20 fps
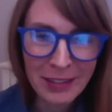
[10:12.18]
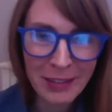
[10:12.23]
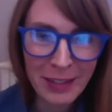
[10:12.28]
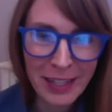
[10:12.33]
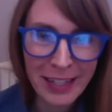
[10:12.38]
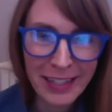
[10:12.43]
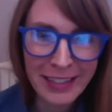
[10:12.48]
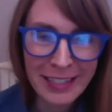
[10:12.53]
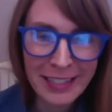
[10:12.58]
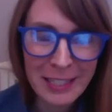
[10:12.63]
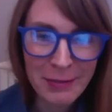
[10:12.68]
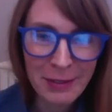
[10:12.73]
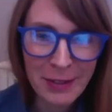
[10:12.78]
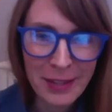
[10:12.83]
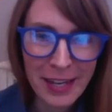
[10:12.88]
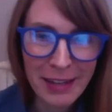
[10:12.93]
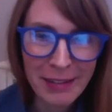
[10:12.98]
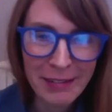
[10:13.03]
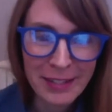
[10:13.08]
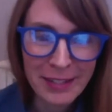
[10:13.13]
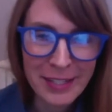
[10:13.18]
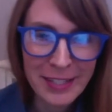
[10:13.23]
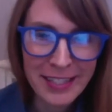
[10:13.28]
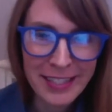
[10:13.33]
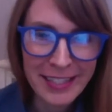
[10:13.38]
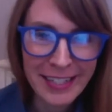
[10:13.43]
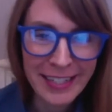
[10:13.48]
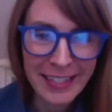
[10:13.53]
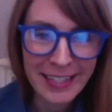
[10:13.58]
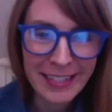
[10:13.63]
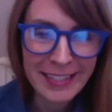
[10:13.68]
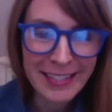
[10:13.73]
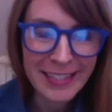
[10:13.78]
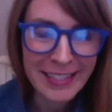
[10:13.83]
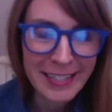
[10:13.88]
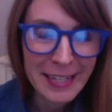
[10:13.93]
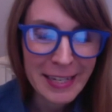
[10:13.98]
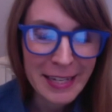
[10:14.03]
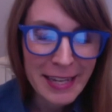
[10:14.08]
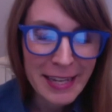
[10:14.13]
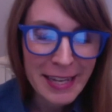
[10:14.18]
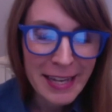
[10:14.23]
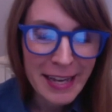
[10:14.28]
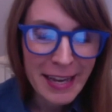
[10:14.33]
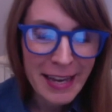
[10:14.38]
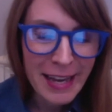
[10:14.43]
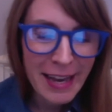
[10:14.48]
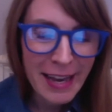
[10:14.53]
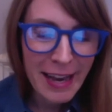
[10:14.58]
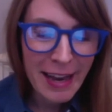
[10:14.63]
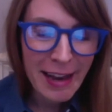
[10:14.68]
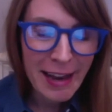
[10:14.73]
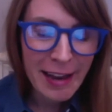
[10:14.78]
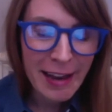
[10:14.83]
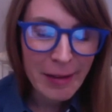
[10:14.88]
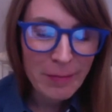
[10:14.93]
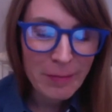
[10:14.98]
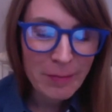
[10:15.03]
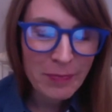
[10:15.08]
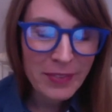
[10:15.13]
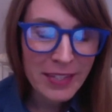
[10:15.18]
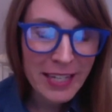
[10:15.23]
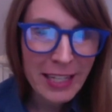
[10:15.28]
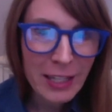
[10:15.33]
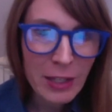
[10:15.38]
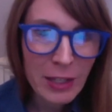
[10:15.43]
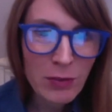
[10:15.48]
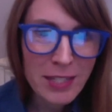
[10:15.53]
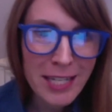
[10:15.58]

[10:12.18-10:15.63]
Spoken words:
at least for that, which is nice. Can you